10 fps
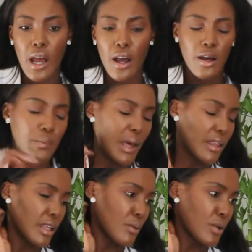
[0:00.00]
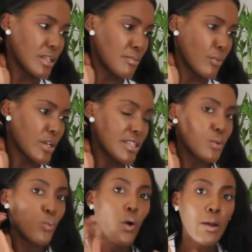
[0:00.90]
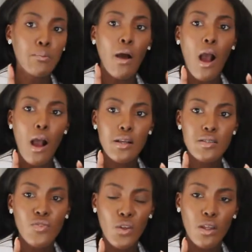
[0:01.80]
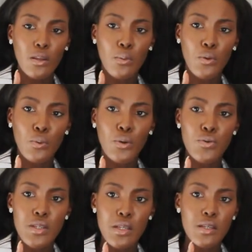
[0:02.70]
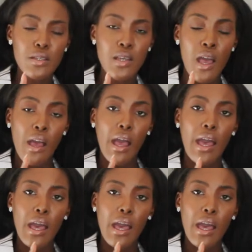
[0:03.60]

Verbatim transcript: Um, and then we we did one box filling them with roses,